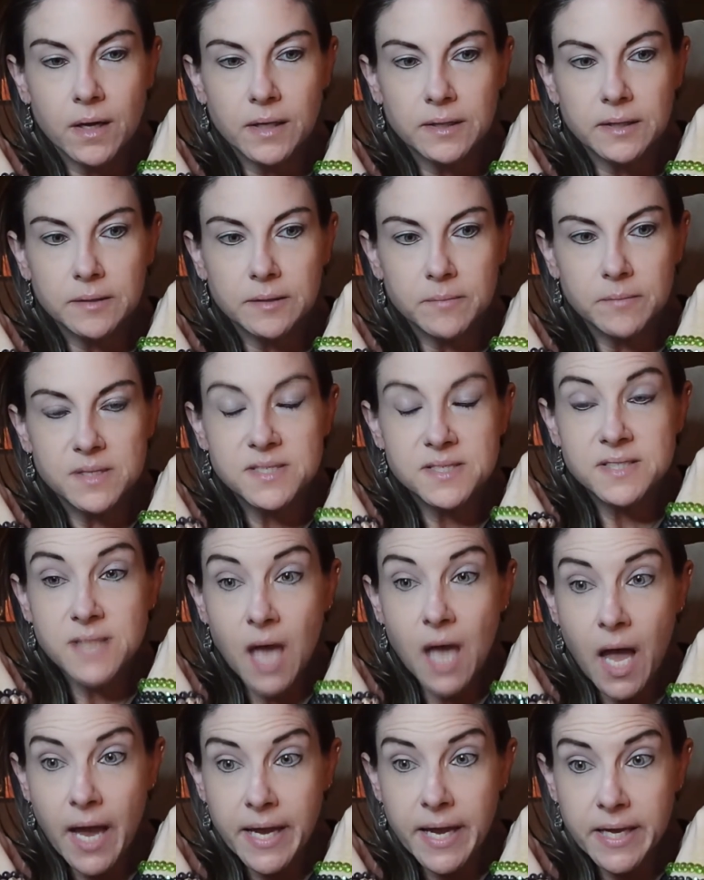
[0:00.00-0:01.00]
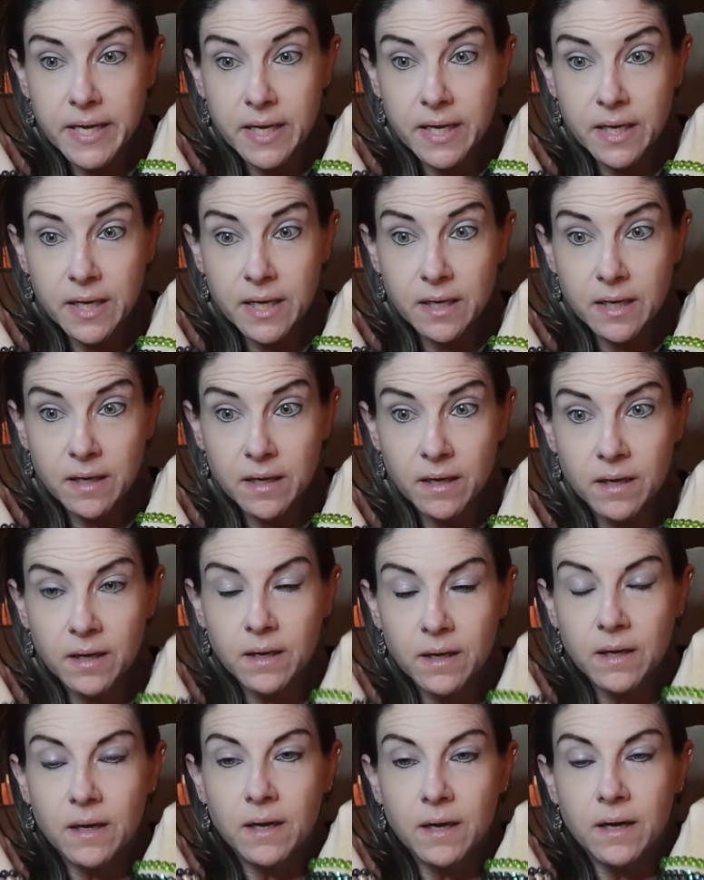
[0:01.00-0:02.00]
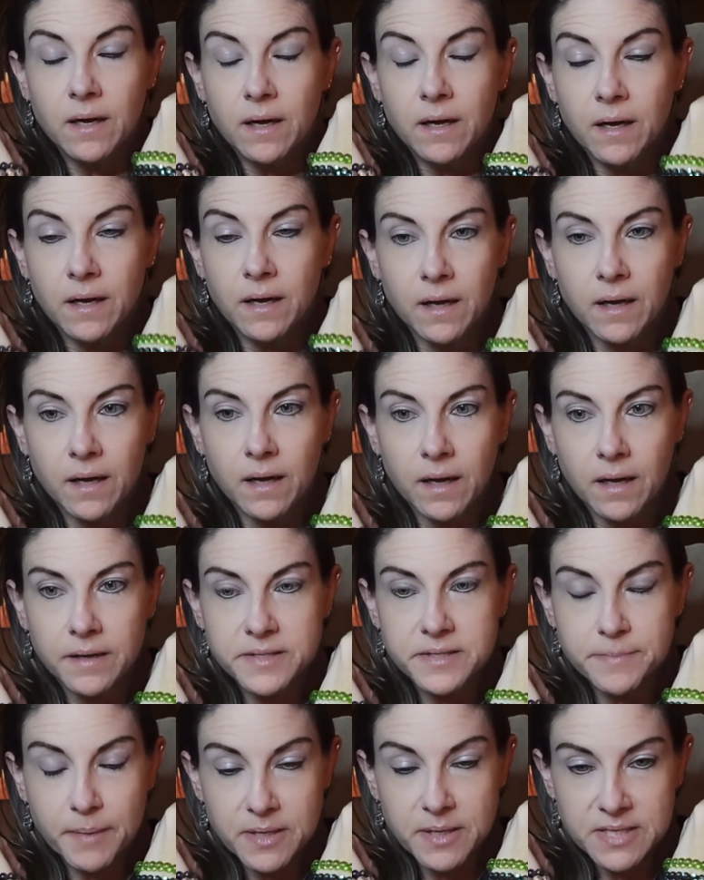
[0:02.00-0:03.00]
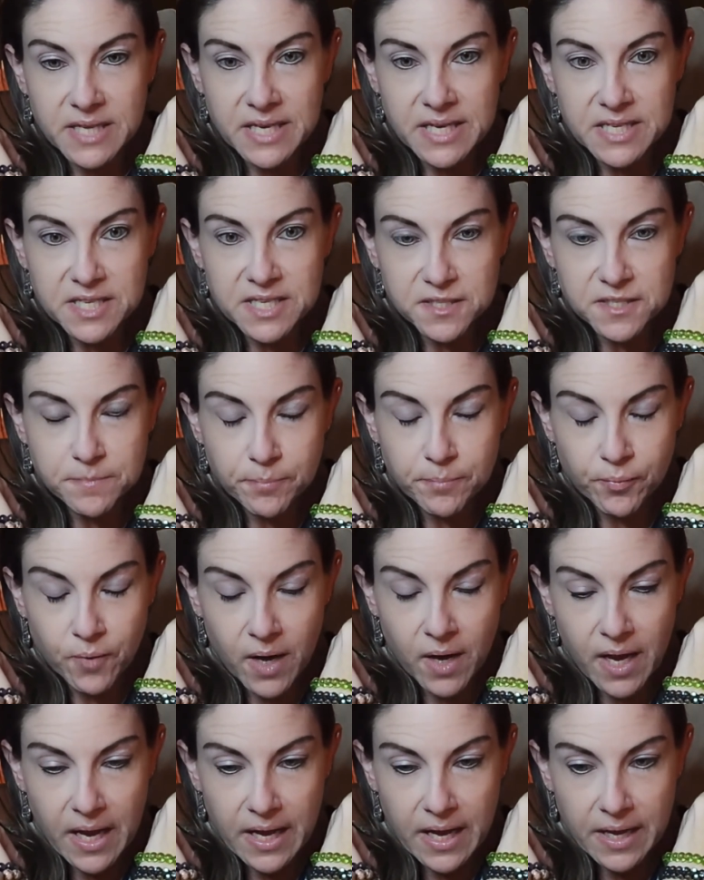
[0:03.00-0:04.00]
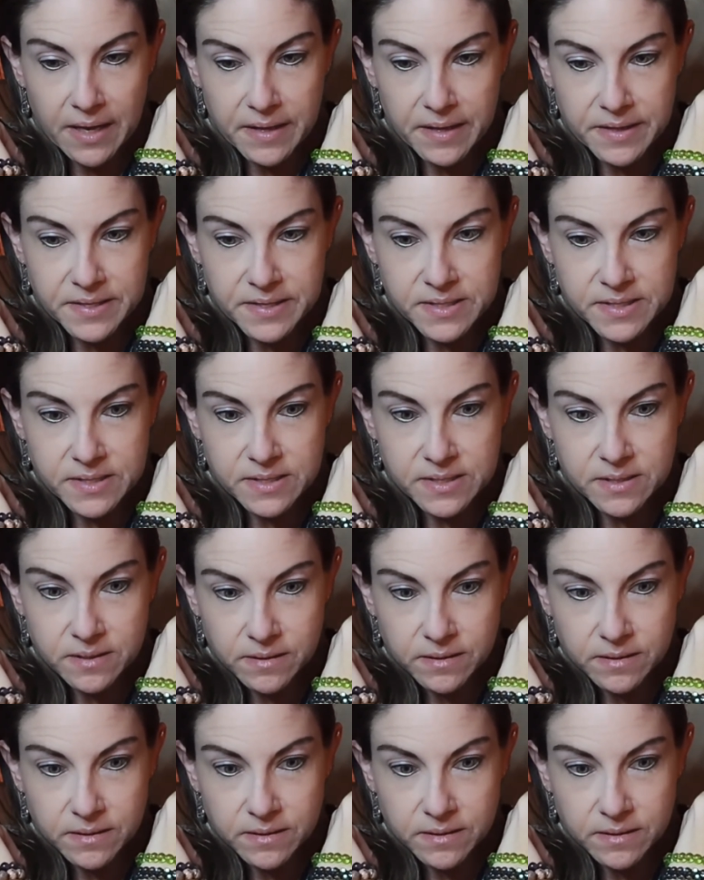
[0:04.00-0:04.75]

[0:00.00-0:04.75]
sighing, spontaneous breaths,